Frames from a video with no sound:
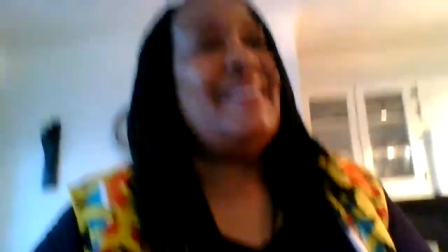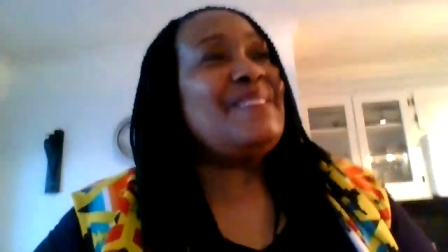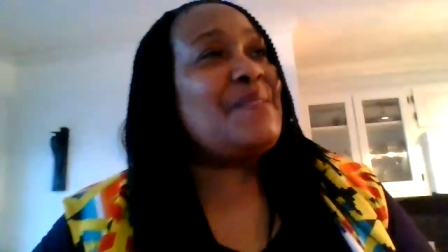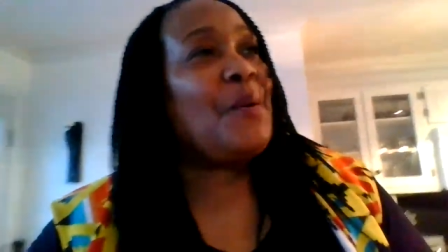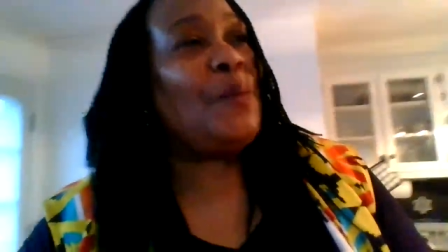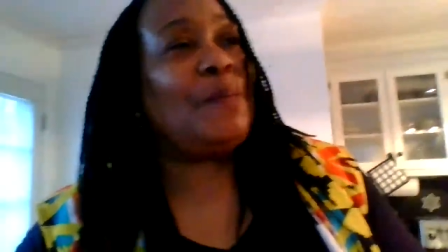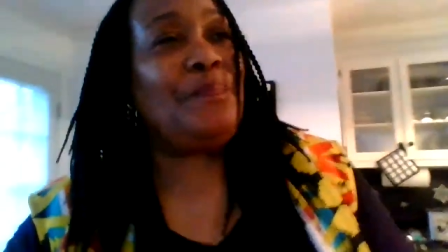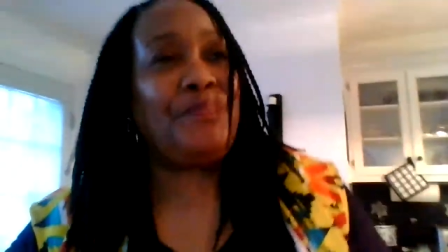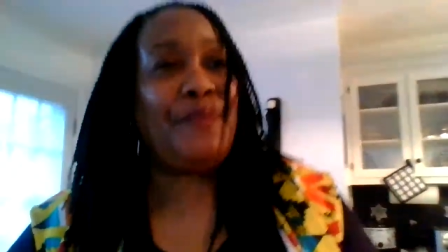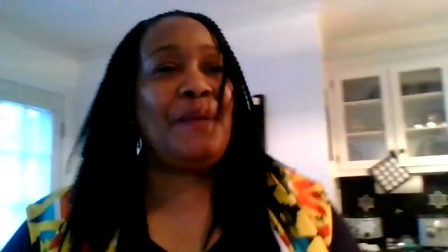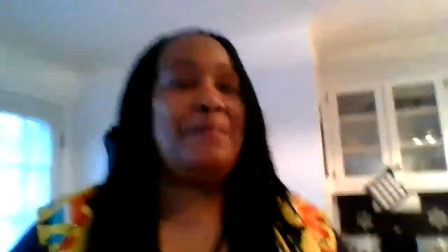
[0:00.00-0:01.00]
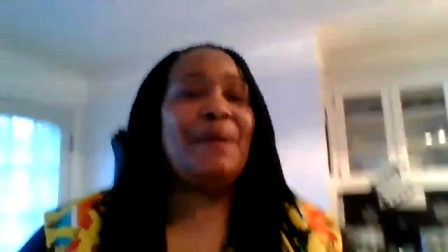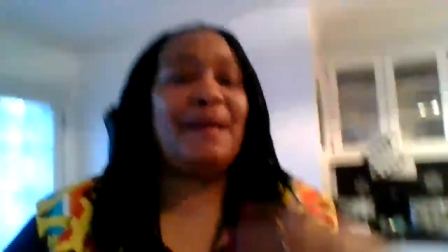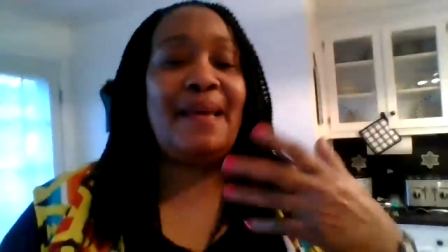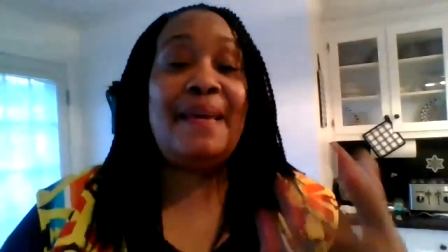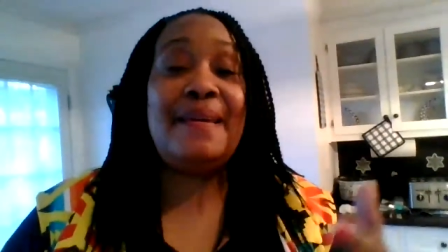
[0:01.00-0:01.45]
So,
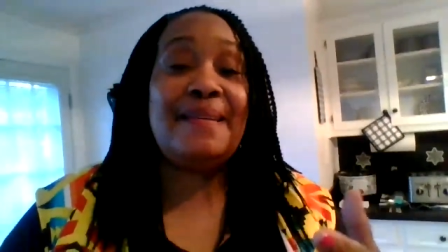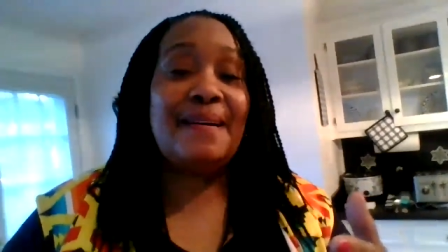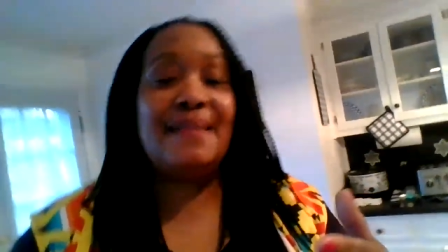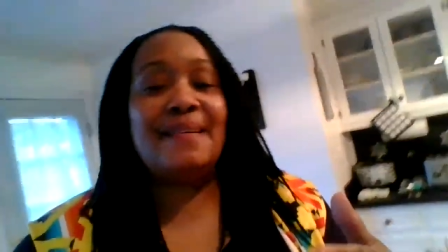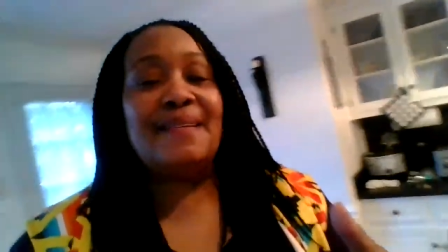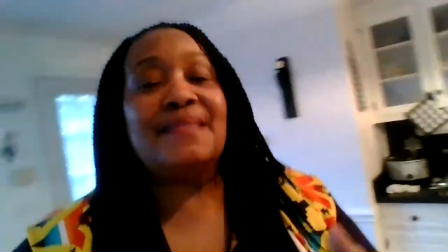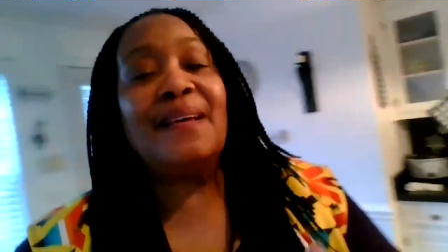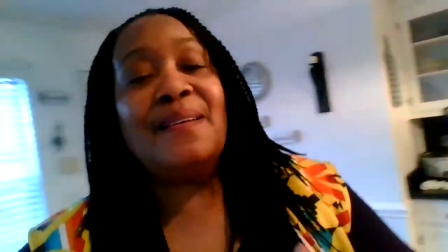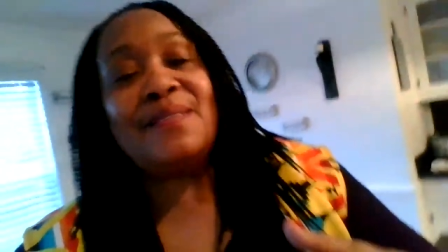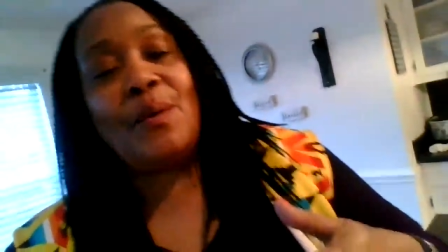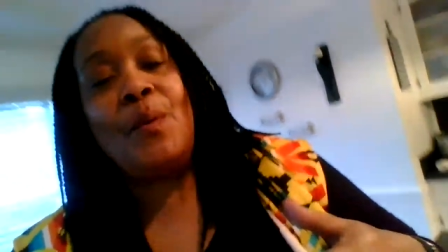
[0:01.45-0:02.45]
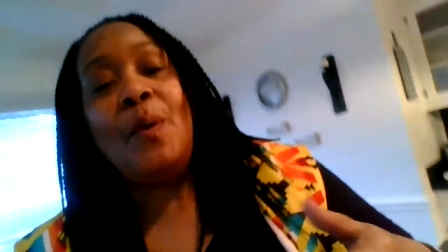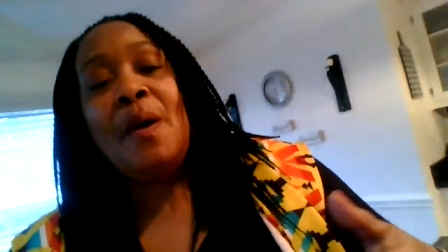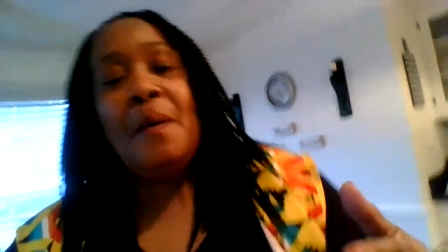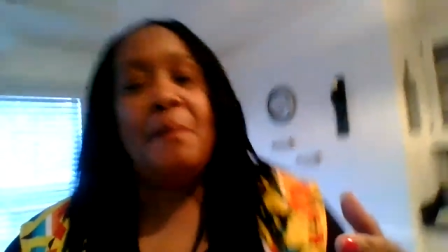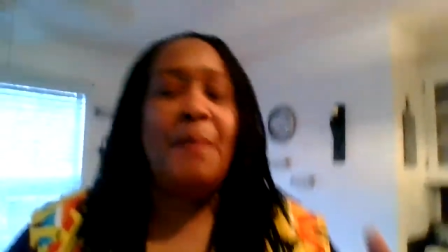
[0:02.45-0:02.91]
but he does. So
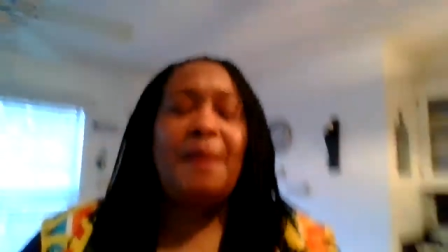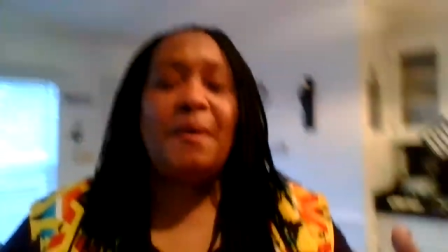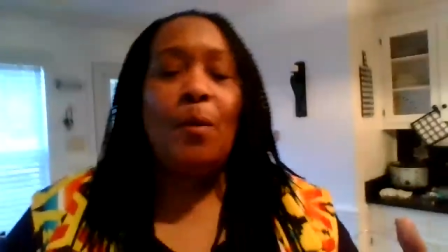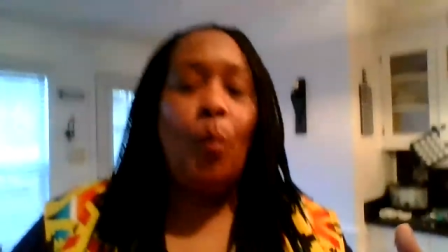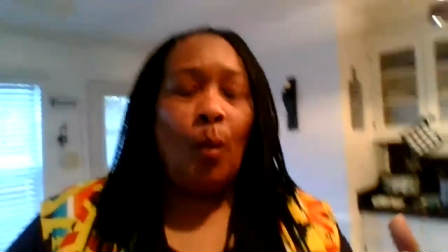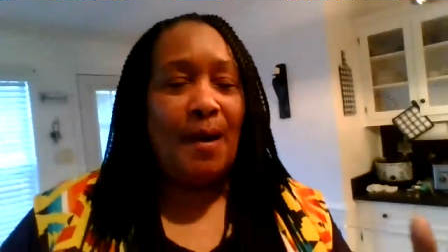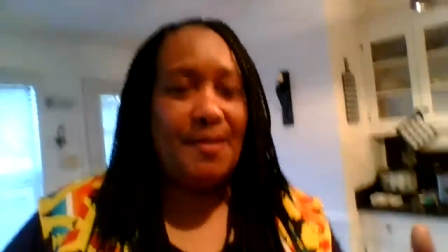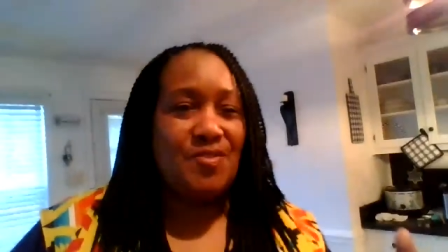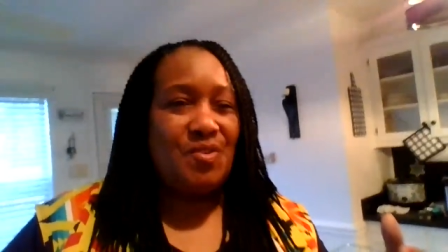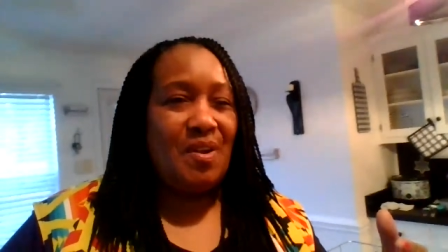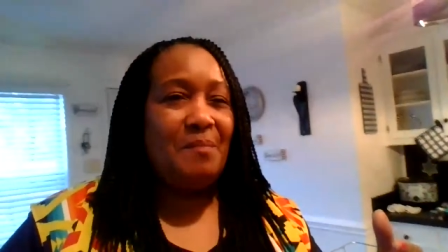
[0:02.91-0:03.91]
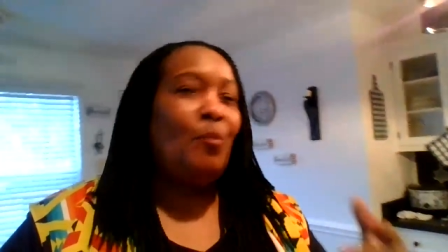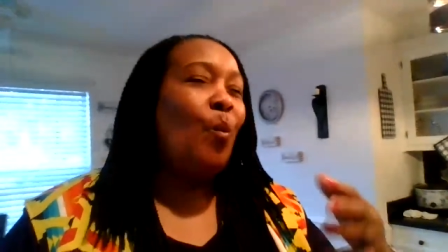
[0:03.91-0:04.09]
maybe once,